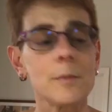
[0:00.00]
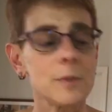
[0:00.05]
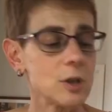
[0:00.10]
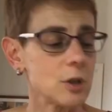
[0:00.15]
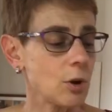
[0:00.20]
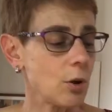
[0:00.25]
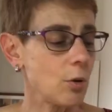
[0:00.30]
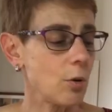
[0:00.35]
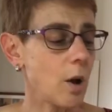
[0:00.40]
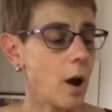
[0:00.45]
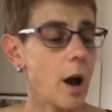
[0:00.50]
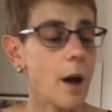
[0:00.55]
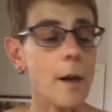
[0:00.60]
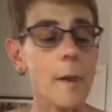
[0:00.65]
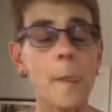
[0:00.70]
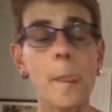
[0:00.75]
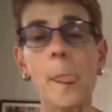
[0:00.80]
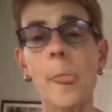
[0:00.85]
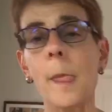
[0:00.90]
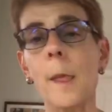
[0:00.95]
So
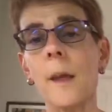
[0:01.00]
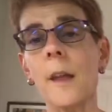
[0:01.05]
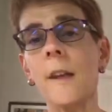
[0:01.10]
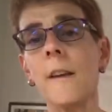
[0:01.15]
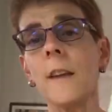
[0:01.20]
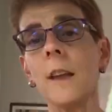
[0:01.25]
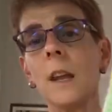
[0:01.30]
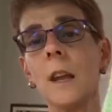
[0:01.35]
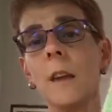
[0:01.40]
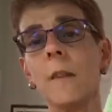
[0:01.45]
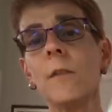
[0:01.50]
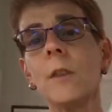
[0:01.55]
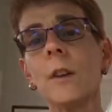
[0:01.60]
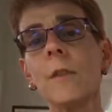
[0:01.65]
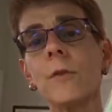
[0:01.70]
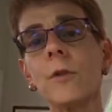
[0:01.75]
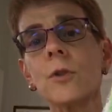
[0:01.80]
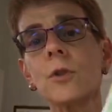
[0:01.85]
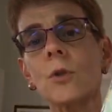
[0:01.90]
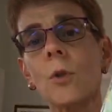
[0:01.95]
even
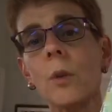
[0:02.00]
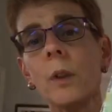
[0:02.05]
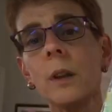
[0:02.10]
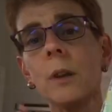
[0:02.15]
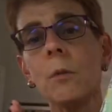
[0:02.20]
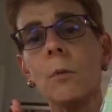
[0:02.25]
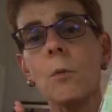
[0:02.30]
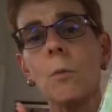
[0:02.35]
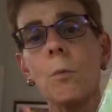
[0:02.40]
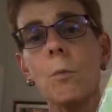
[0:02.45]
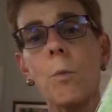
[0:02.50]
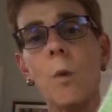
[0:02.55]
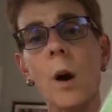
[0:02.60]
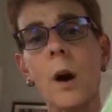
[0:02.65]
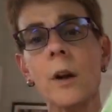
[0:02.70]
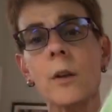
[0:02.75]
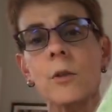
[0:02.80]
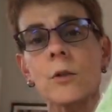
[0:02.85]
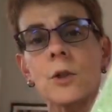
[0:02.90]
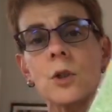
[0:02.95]
if there's only
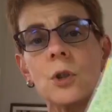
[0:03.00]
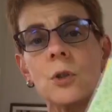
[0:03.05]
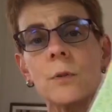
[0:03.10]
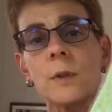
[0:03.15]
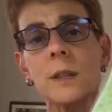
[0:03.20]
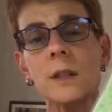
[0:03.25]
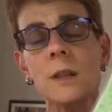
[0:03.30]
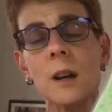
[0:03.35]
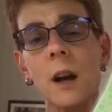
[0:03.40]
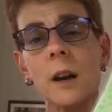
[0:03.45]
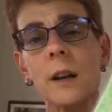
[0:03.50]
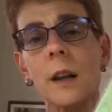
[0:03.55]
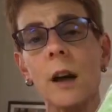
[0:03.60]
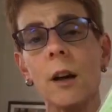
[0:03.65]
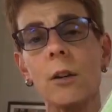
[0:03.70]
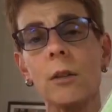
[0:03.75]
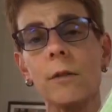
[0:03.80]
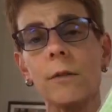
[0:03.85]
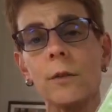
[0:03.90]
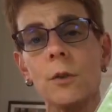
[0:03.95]
1 or 2 in stock
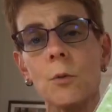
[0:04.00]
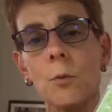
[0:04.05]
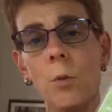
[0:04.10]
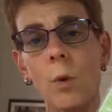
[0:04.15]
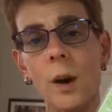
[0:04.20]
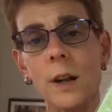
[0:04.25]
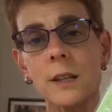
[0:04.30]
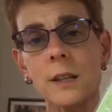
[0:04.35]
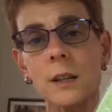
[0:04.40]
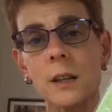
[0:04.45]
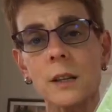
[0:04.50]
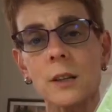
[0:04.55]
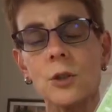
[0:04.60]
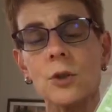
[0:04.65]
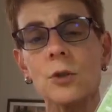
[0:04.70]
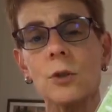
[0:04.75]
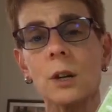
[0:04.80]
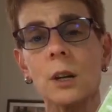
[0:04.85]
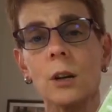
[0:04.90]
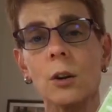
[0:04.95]
now, and if you want it,
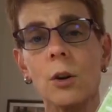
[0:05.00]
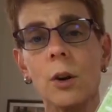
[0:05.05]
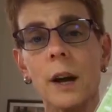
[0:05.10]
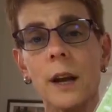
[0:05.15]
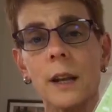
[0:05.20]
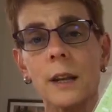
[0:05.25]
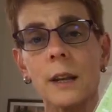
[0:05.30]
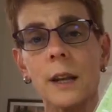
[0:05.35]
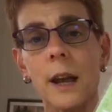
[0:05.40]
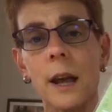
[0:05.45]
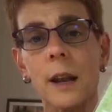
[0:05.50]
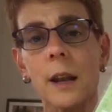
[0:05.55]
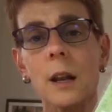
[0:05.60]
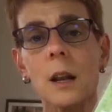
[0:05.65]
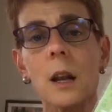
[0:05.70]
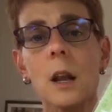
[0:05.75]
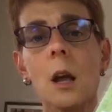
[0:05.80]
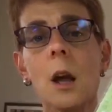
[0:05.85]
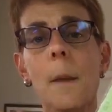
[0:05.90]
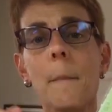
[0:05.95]
you can go ahead and get
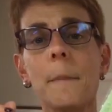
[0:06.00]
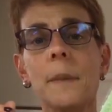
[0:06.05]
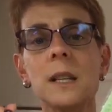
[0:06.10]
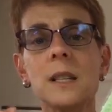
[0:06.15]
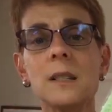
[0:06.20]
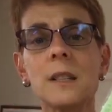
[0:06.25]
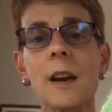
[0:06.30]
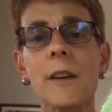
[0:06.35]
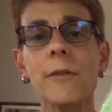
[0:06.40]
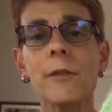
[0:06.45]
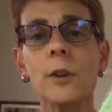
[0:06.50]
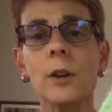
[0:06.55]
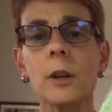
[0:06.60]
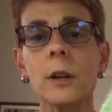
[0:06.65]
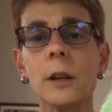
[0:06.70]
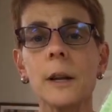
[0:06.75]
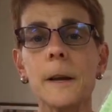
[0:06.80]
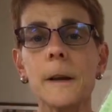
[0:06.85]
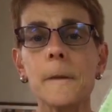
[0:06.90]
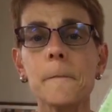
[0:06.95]
it. But
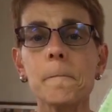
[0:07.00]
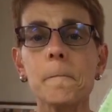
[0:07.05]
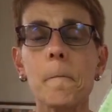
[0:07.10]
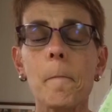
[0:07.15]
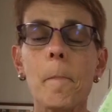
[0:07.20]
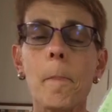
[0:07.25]
definitely